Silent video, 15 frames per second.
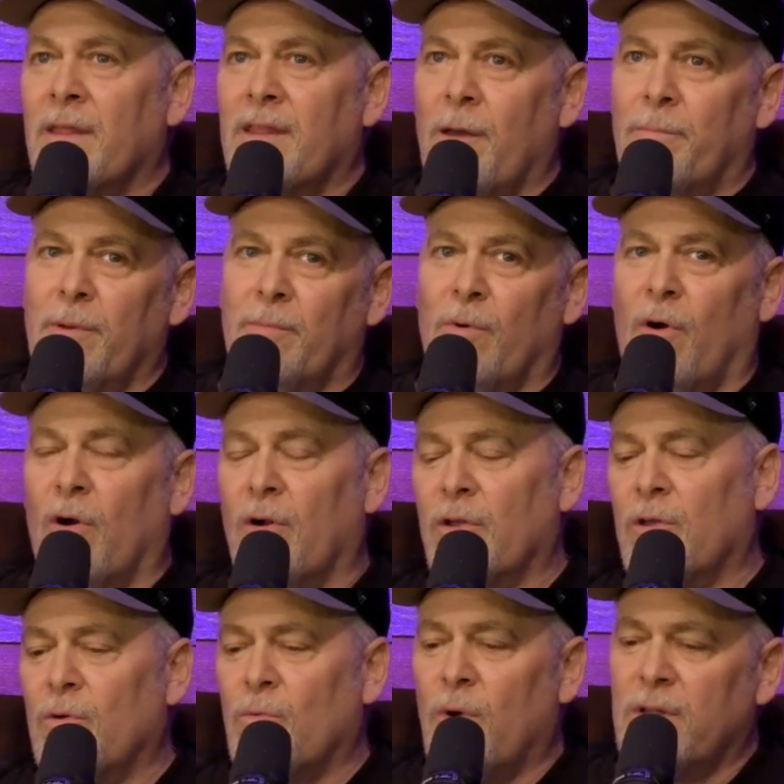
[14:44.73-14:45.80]
Now, people
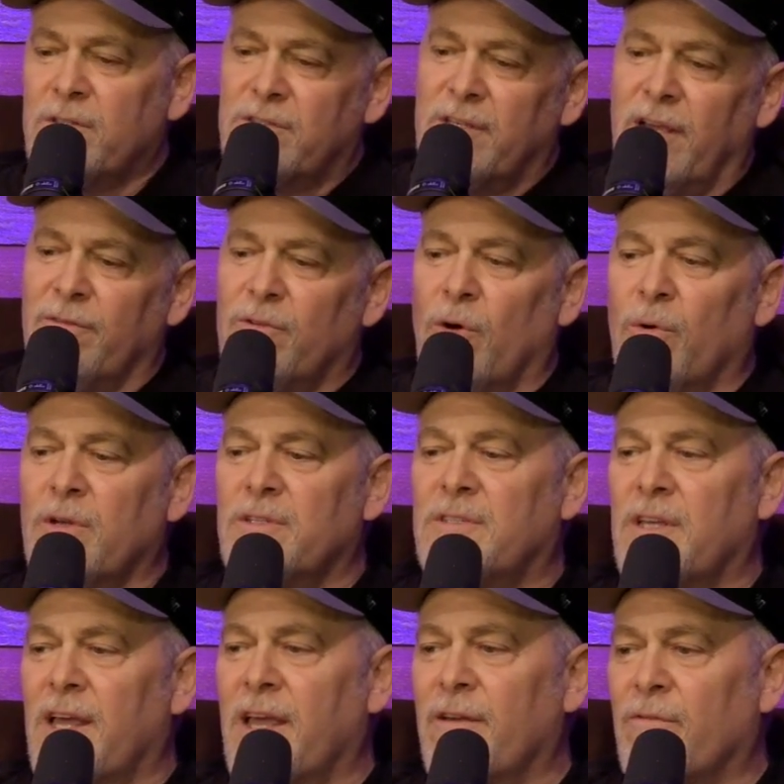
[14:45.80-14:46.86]
argue once saved, always
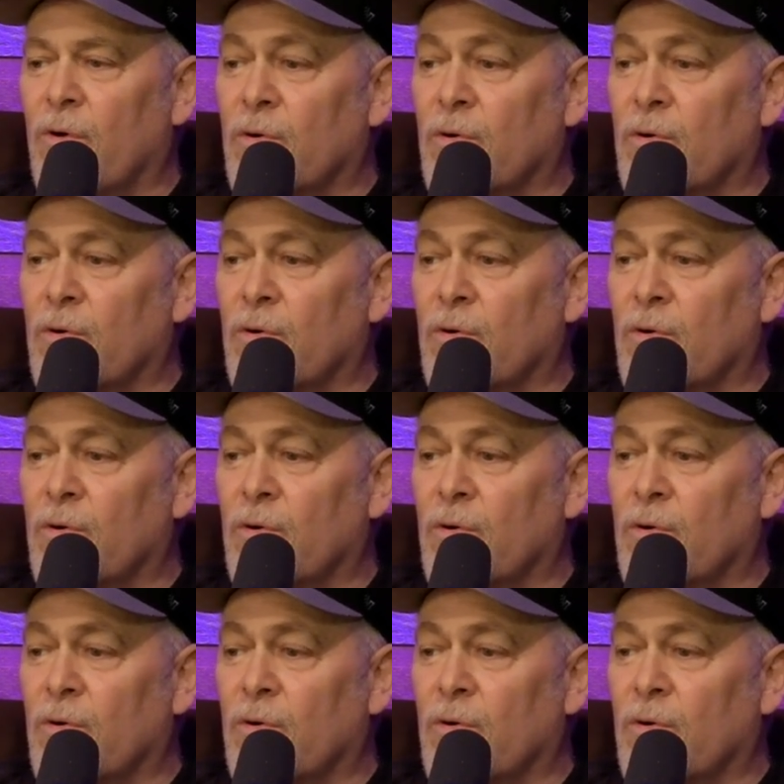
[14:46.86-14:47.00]
saved,